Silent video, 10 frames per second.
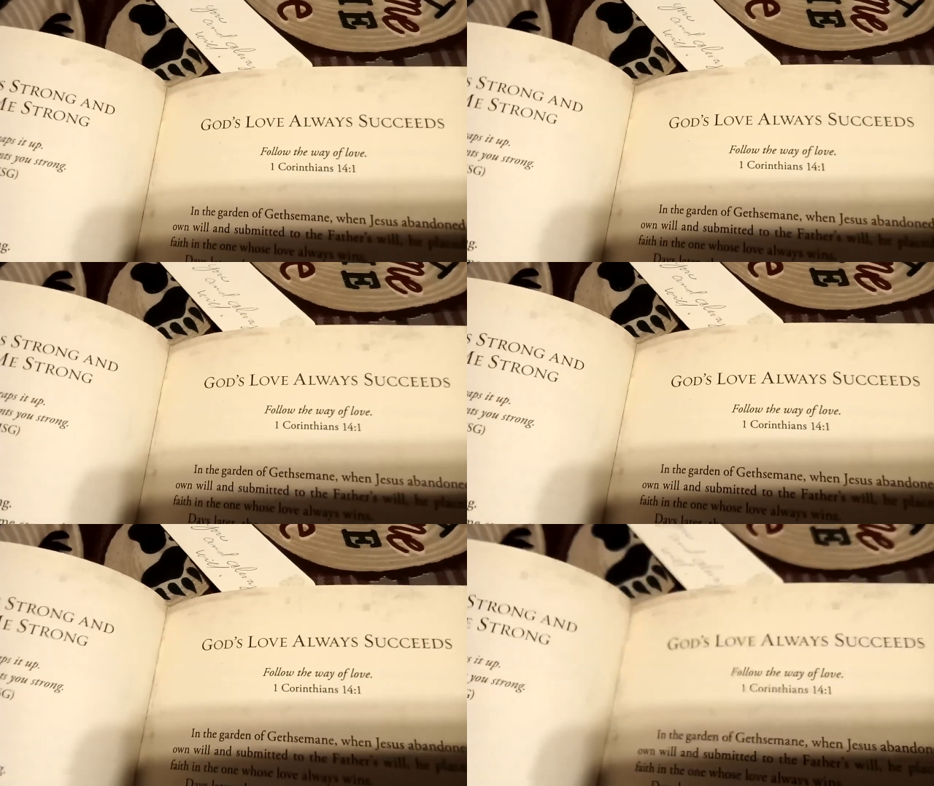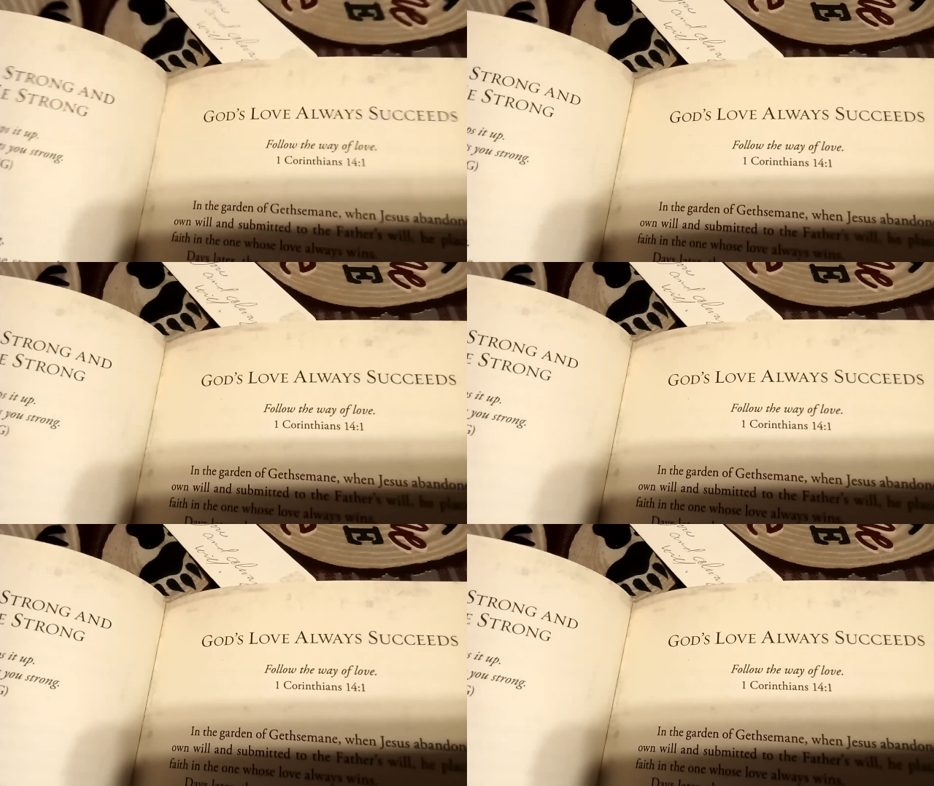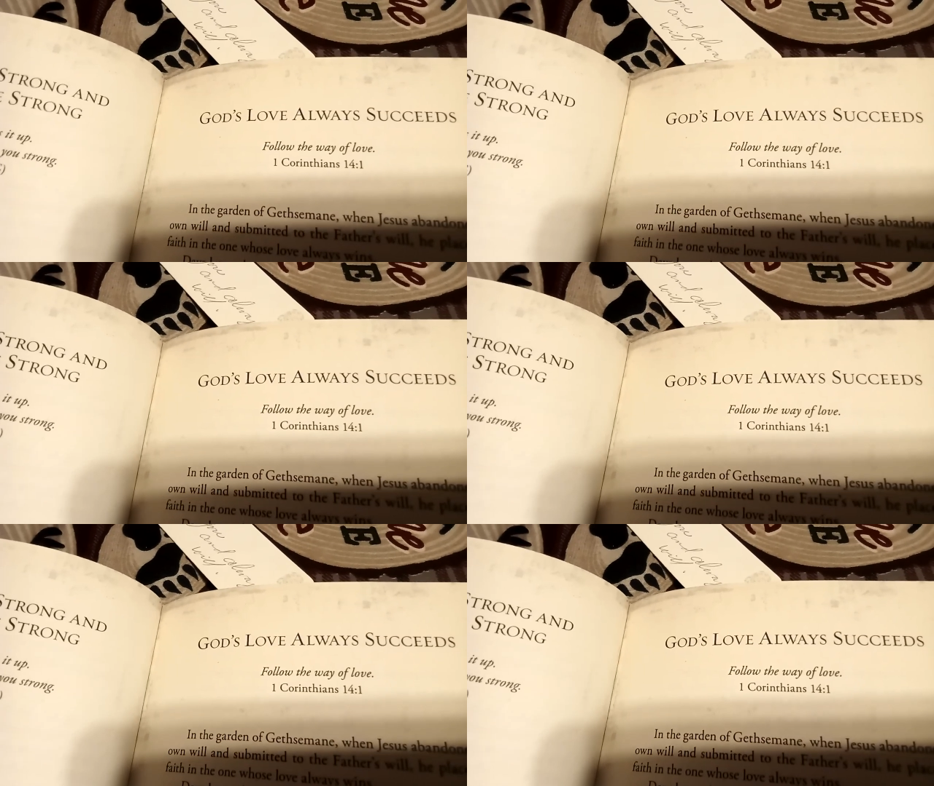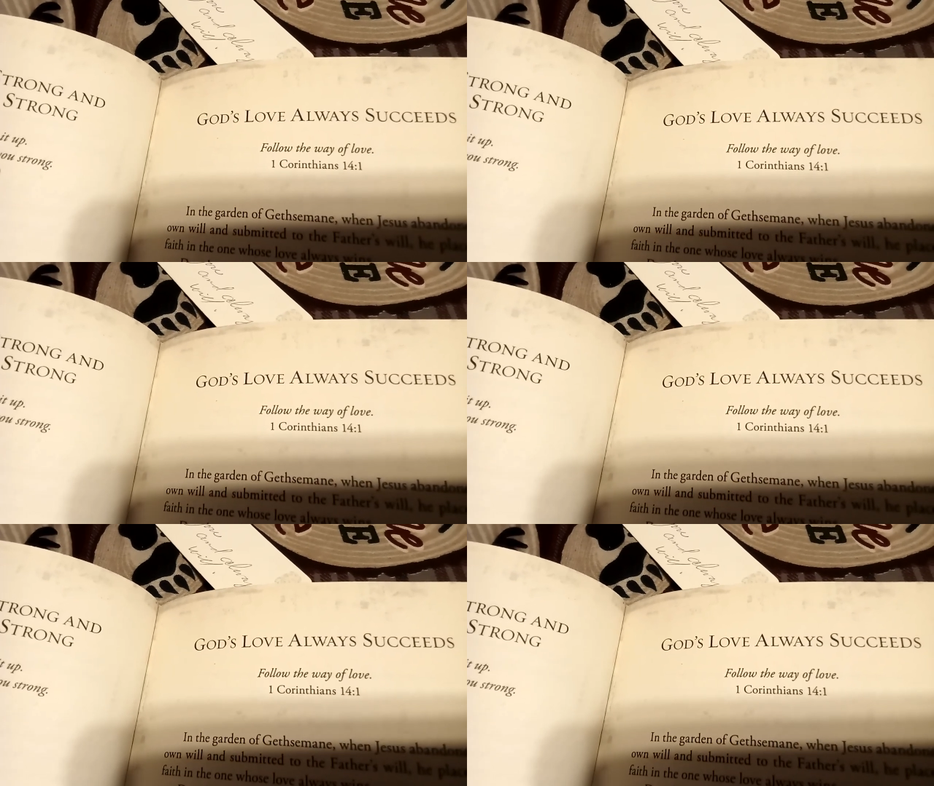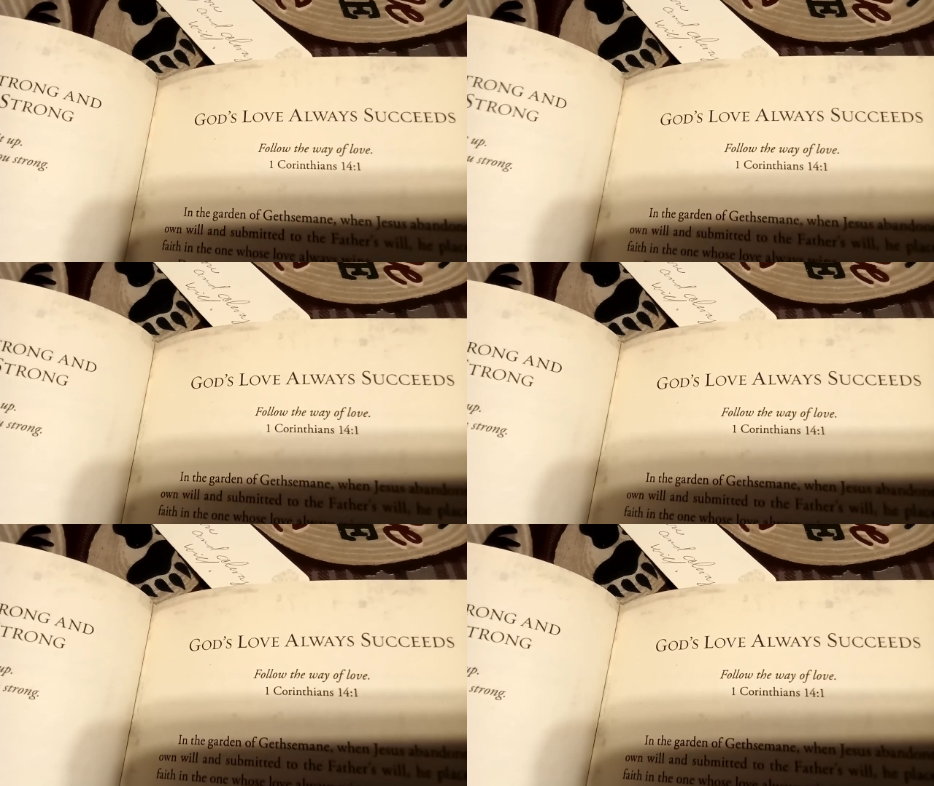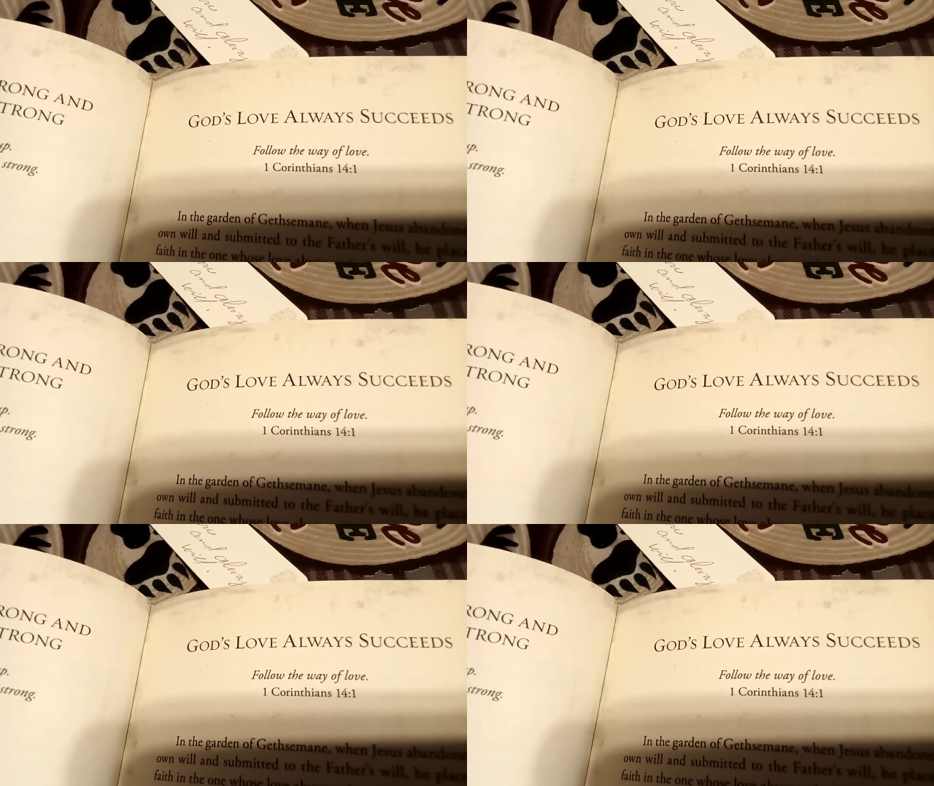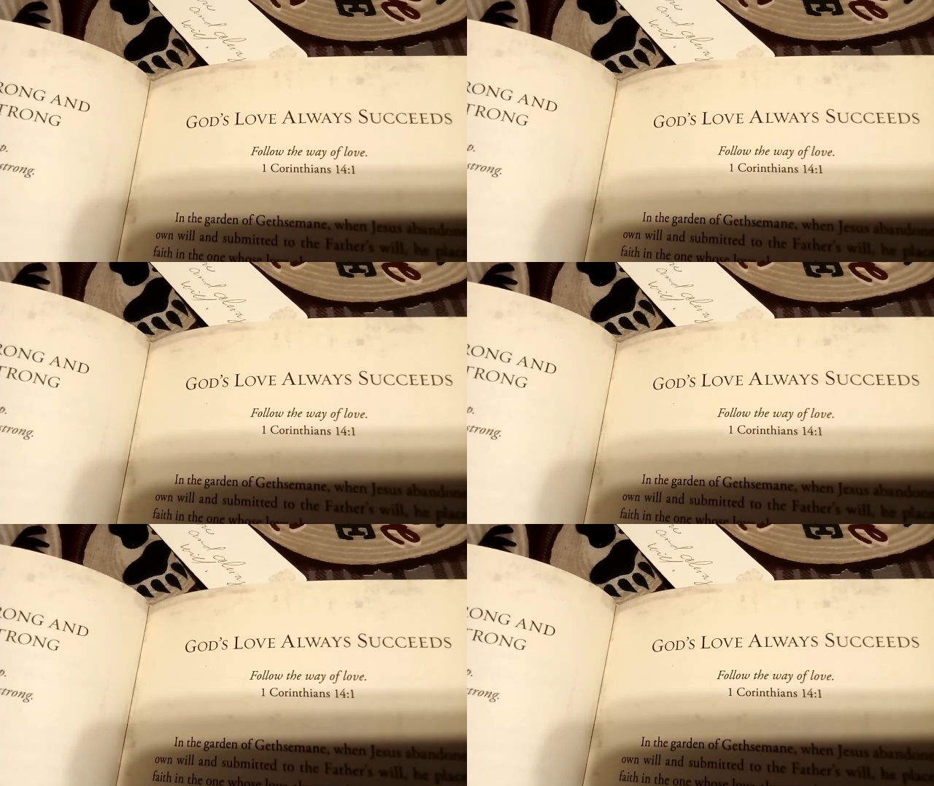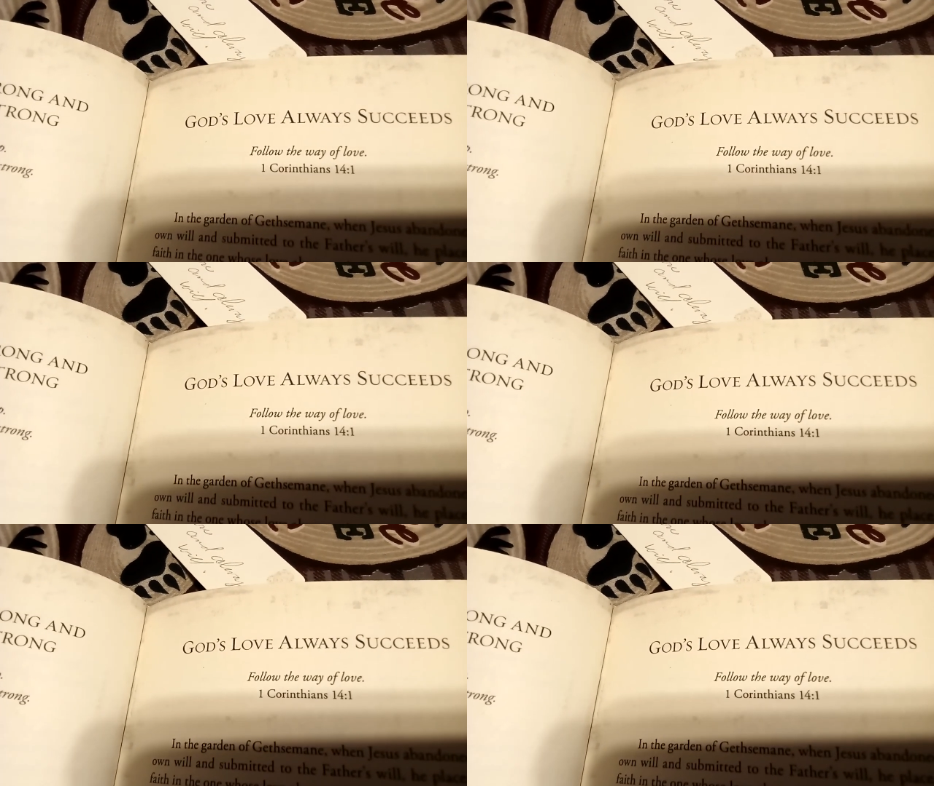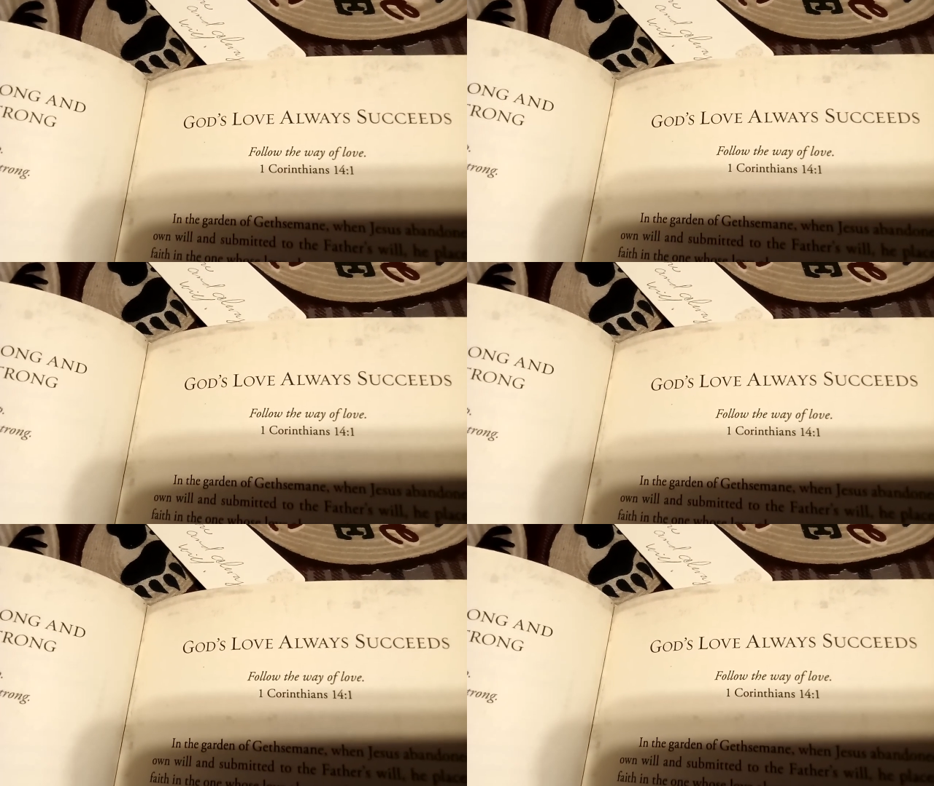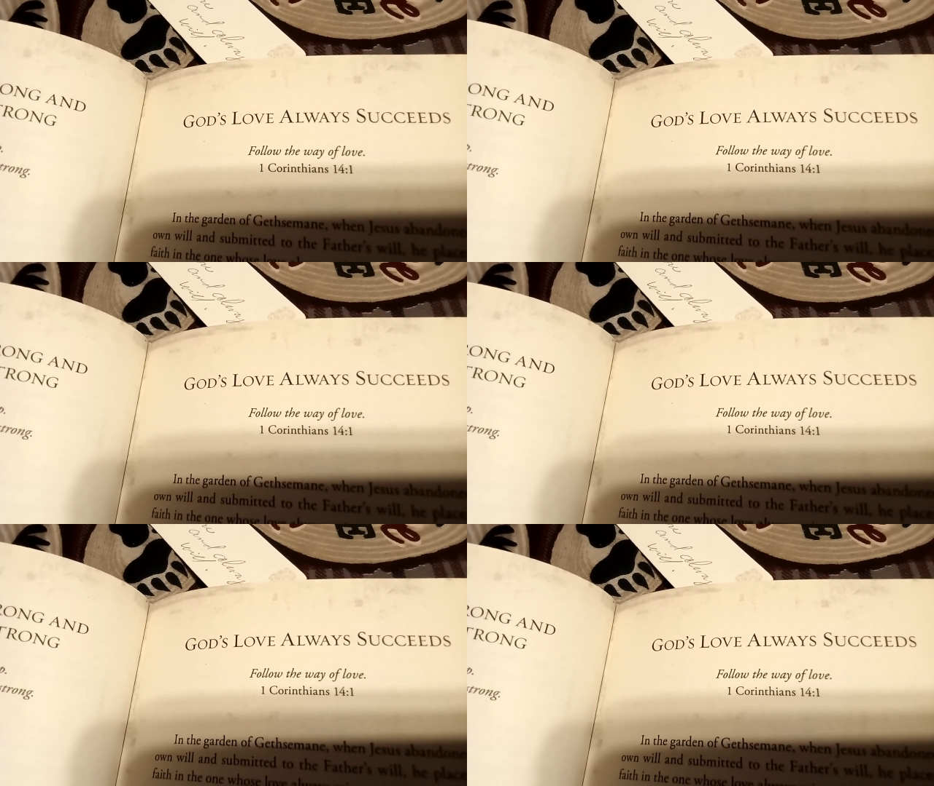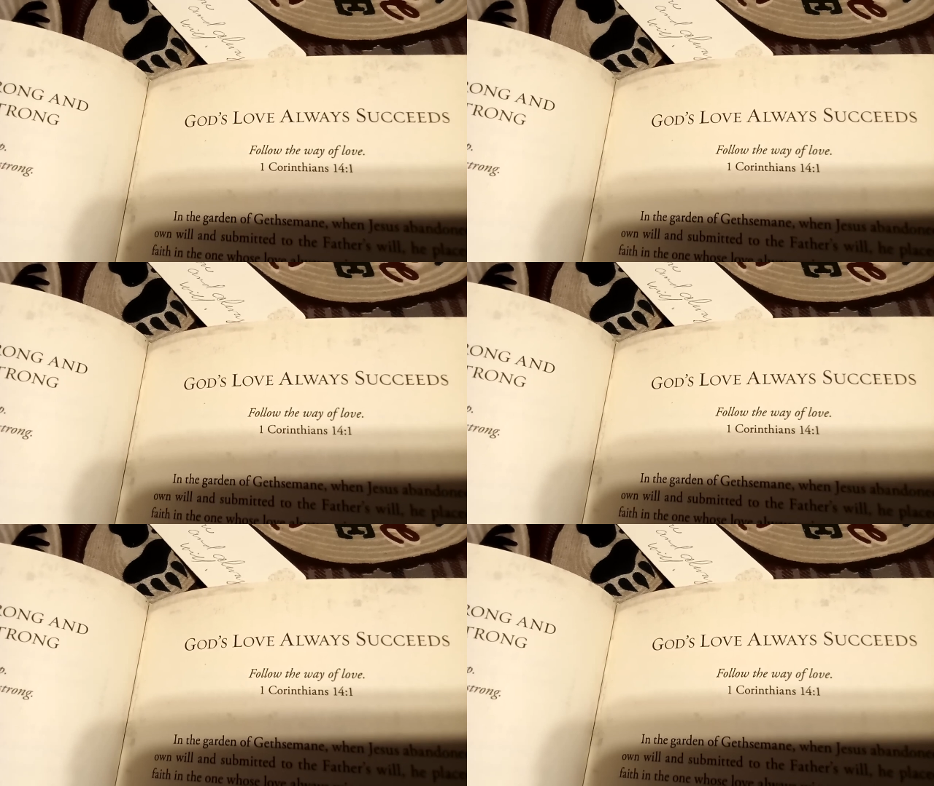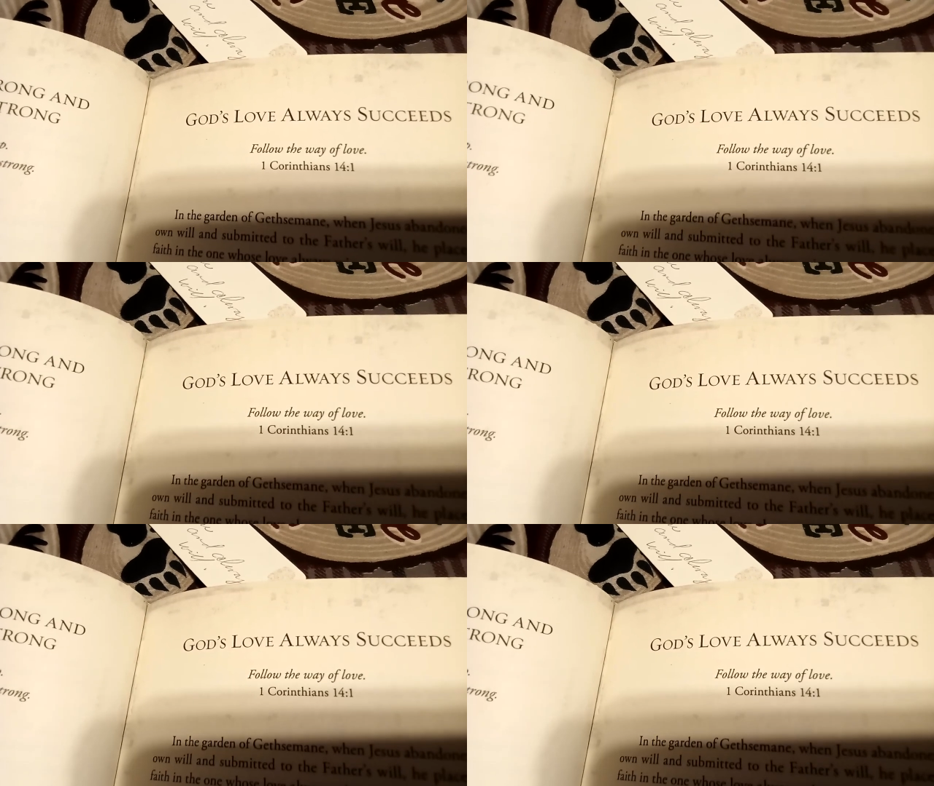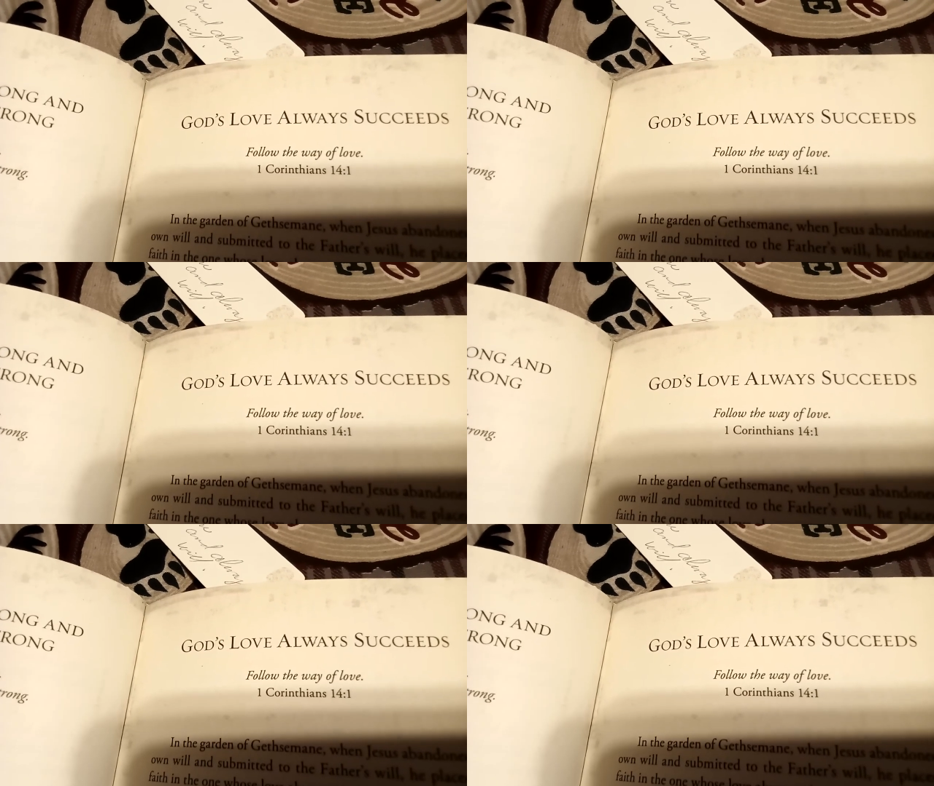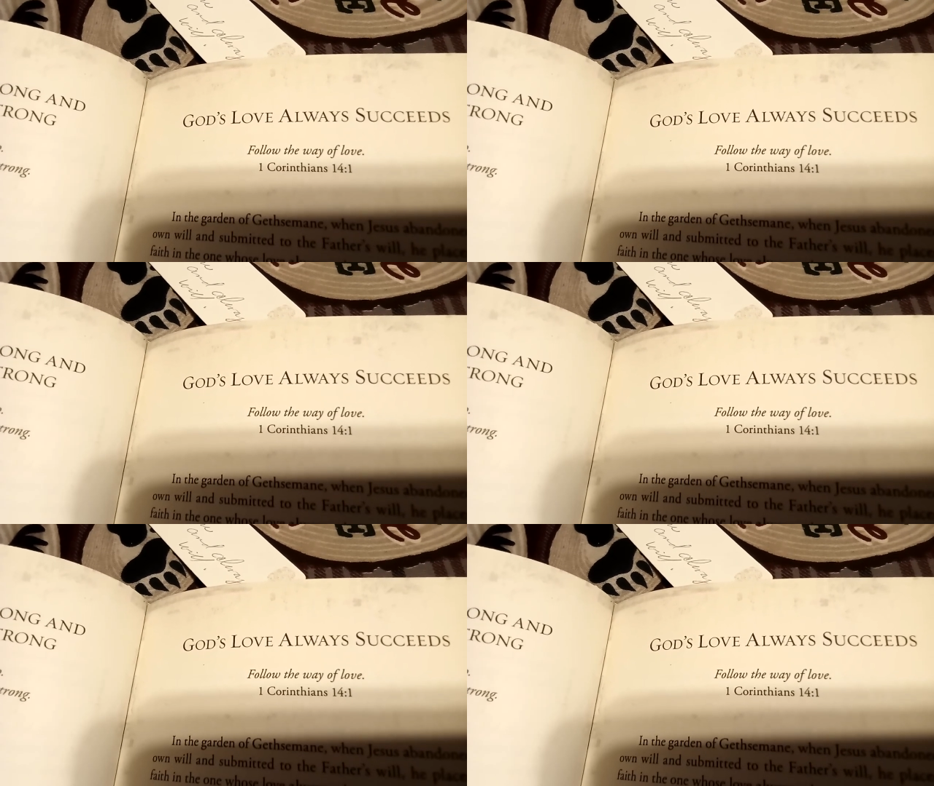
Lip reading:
(no speaker visible)